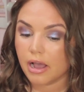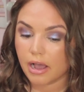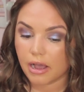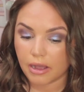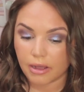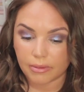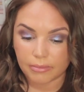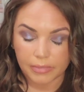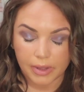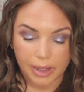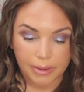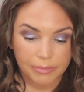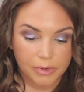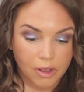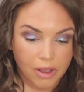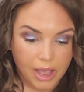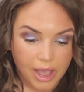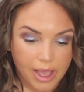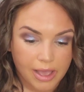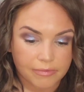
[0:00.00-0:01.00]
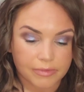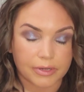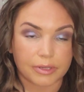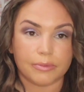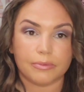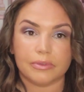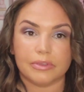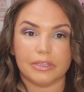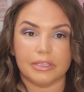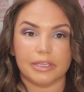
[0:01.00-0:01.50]
I'm not having
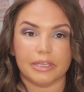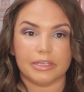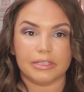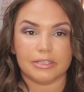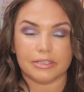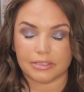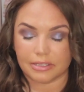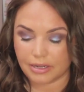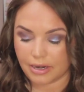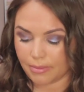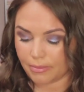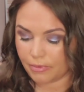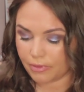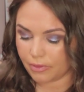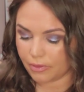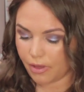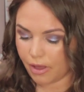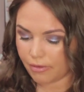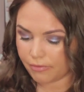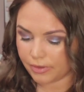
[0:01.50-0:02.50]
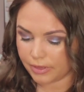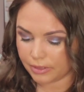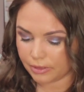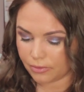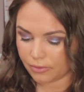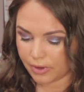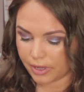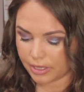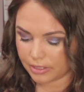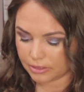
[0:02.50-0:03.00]
it with this, and I'm loving
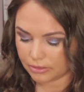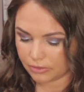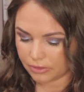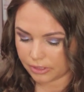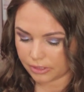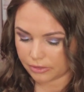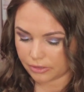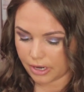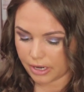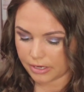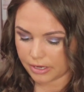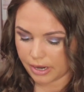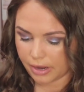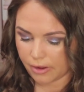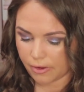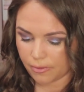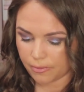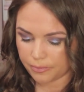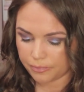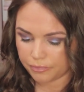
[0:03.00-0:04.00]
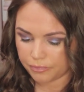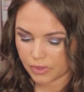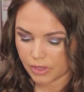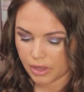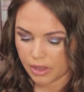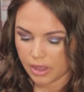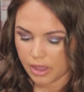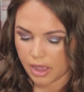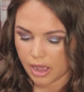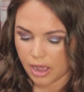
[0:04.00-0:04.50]
the way it's looking right now.
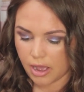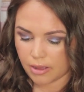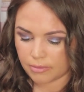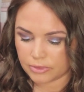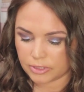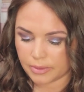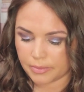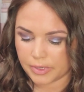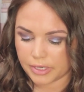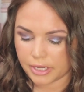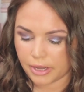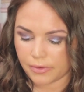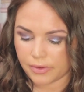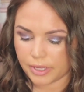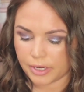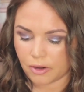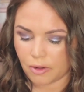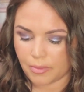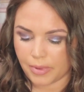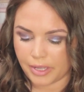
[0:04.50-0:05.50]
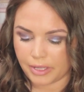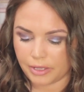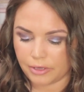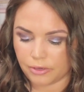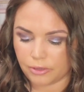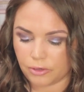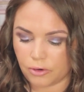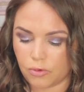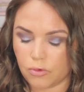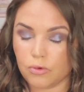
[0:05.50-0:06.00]
So I'm going to go in on my
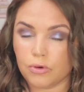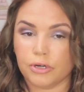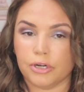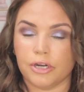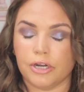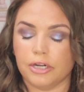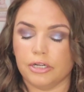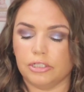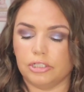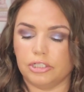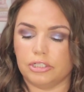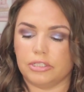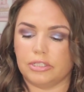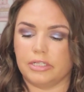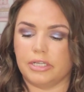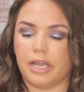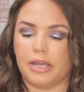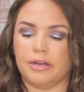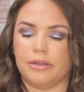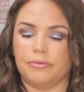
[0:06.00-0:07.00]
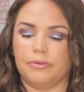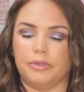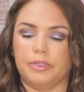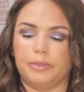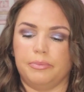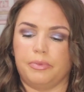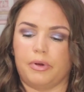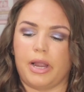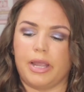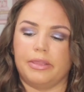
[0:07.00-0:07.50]
inner corner just to kind of
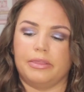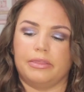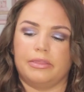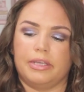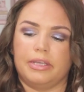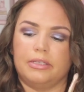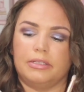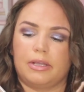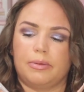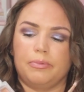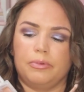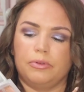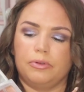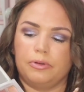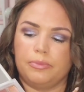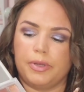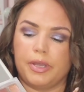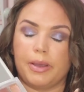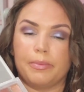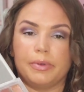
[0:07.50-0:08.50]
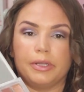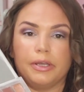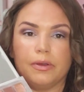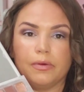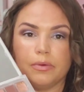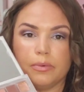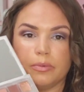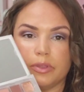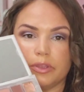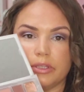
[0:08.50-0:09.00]
really brighten things up a little bit. I'm going to
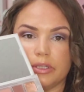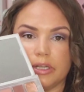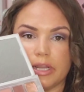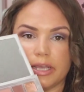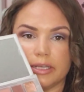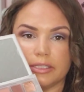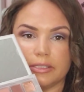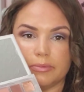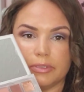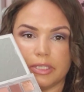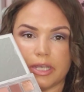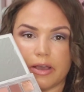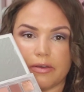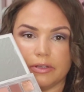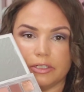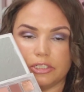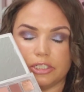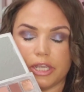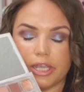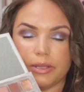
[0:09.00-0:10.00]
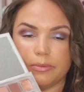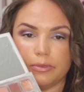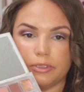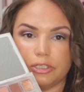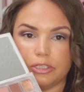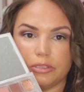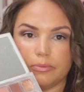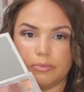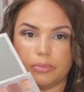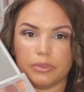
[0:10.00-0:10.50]
go in with the next metallic shade,
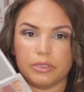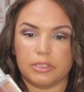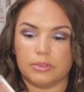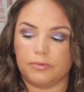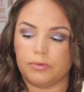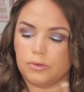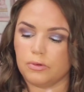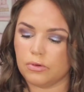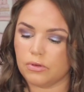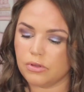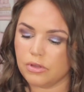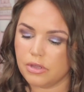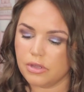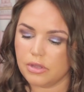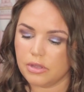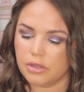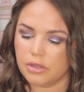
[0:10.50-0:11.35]
which is Blissful.